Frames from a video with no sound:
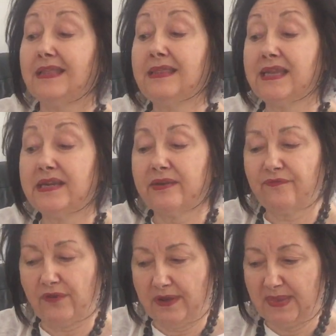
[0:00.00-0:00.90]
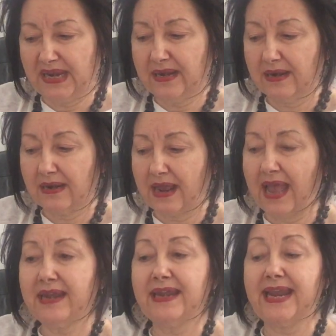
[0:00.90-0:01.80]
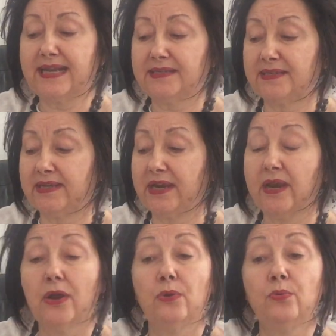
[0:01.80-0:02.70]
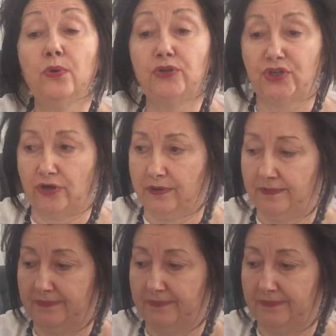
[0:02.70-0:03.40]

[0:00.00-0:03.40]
Linda Freeman, and Nancy Roucher.